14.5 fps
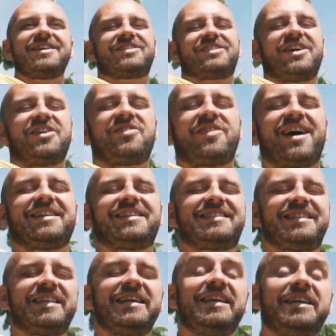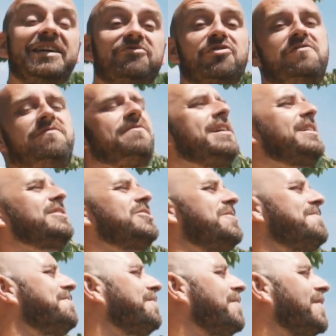So that's the roof racks
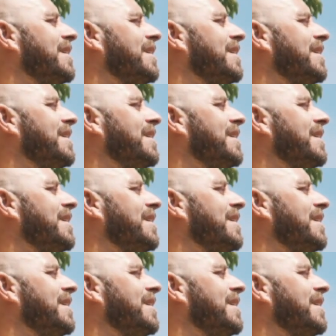on. It